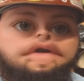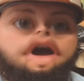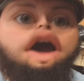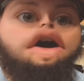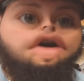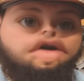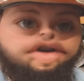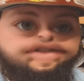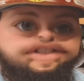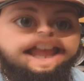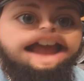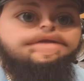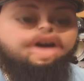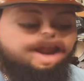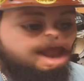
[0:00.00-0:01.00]
Oh, is
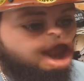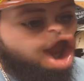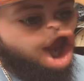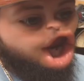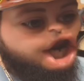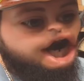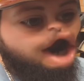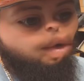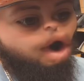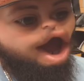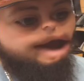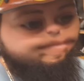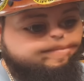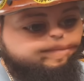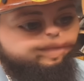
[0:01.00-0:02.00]
that right? You know
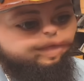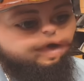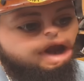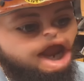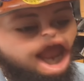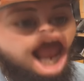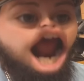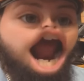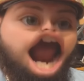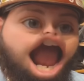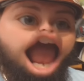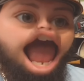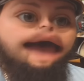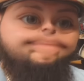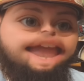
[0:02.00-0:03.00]
what?
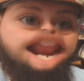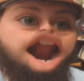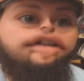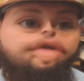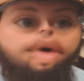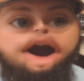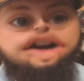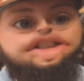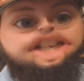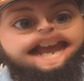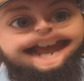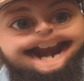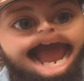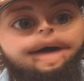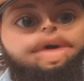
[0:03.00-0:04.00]
I'm being overworked,
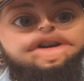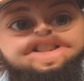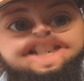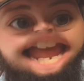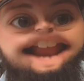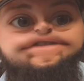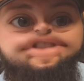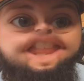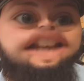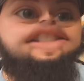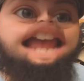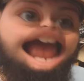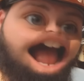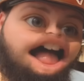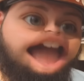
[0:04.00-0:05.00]
and I won't stand for this.
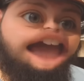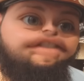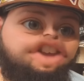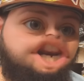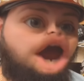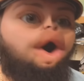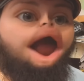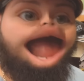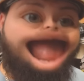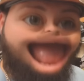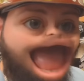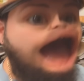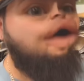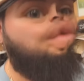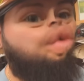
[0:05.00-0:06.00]
I'll have you know,
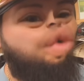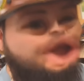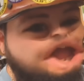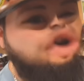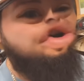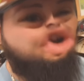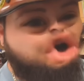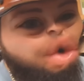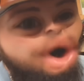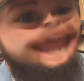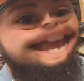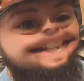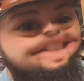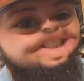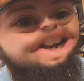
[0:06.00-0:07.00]
I will
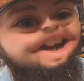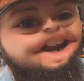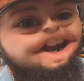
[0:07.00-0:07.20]
quit.